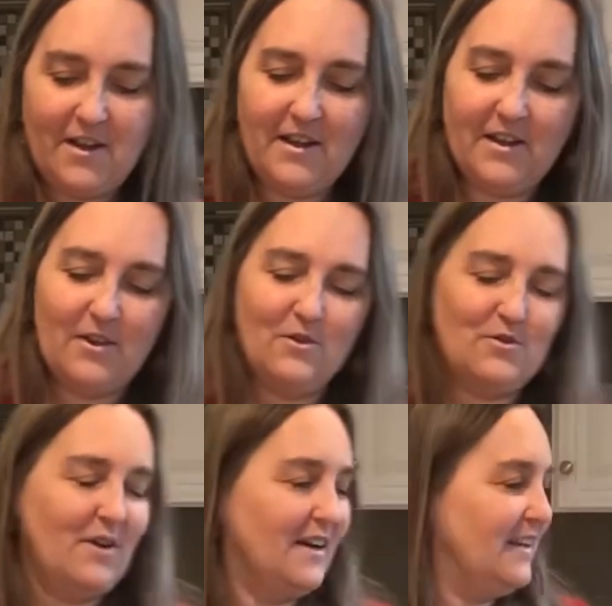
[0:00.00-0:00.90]
It goes
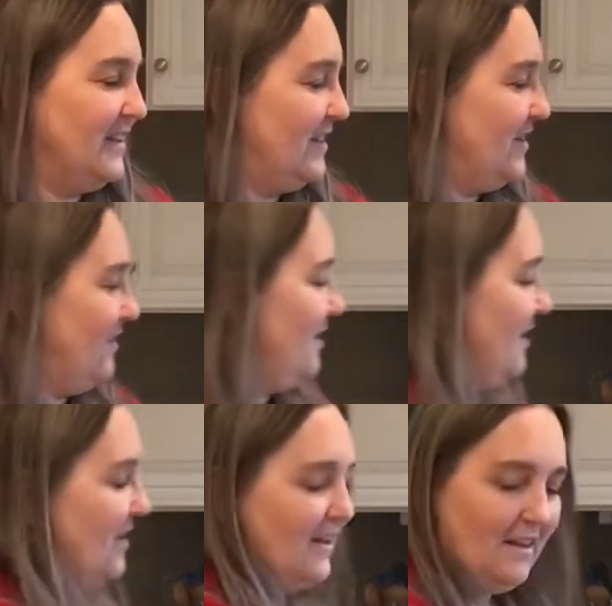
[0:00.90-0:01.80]
right in here
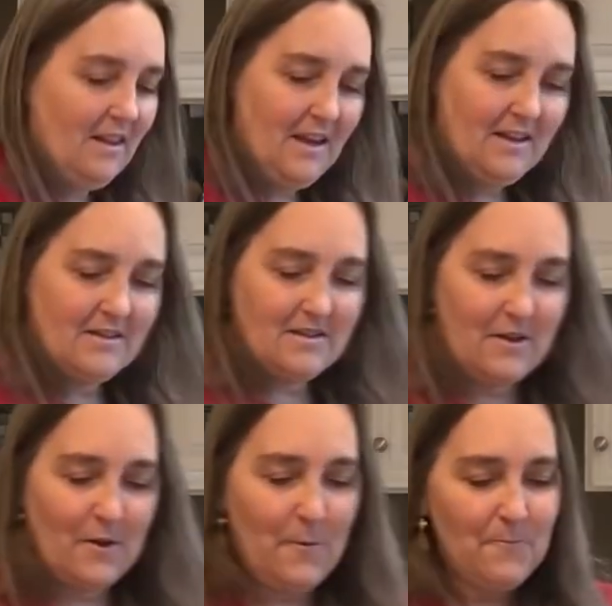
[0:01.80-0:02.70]
like
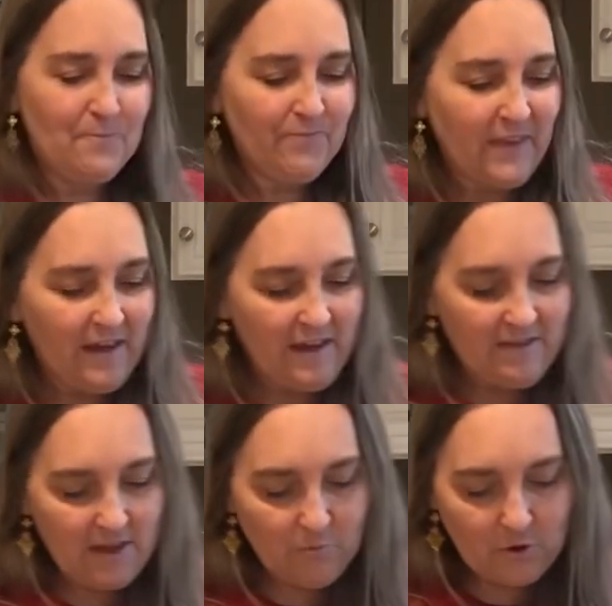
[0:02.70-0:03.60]
so. And
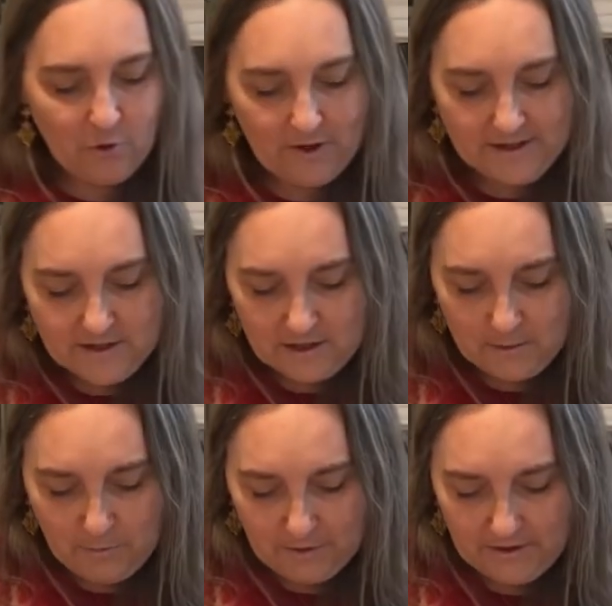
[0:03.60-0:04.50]
then we're going
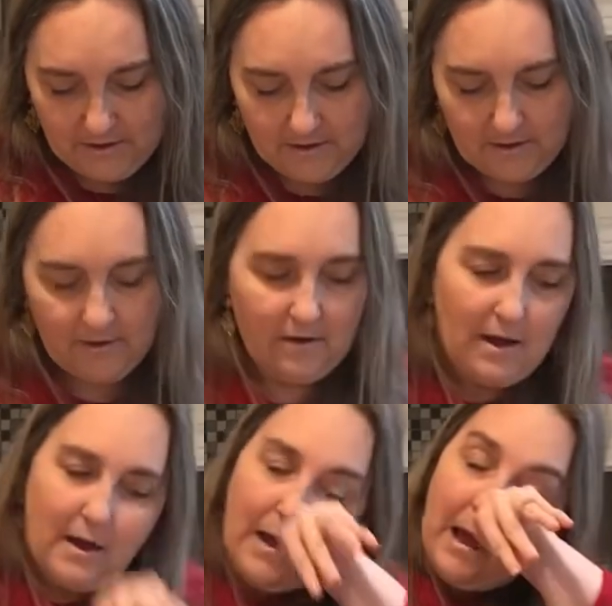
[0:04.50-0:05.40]
to put in there
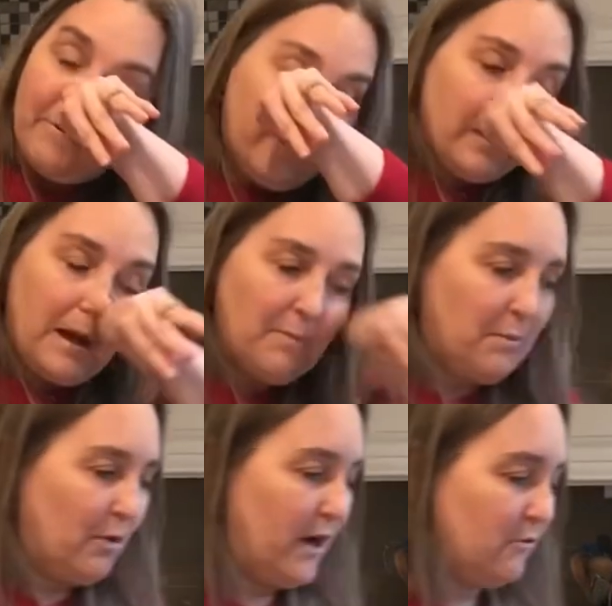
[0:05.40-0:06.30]
half of a cup of
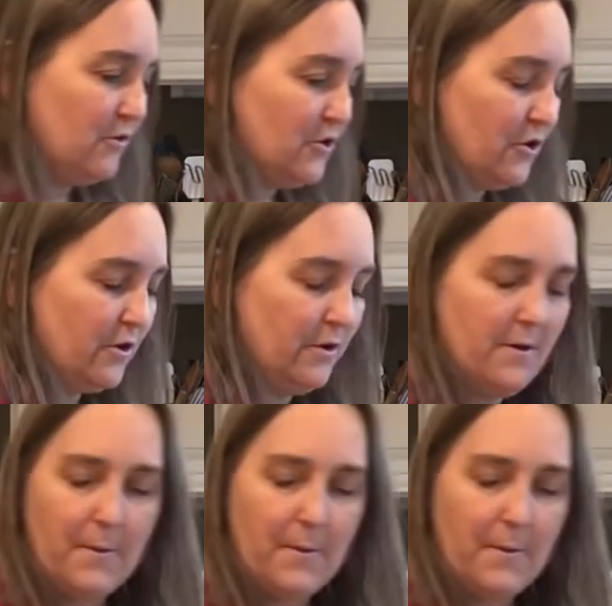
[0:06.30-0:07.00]
brown sugar.